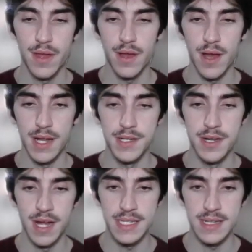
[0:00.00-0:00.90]
I did
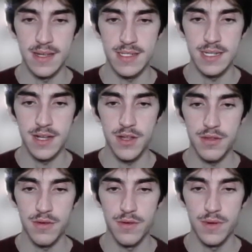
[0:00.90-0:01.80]
not see a sneak
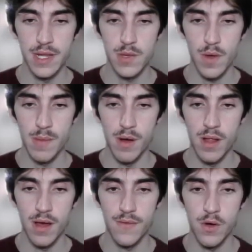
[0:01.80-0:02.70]
through. Get the Weather Ball off.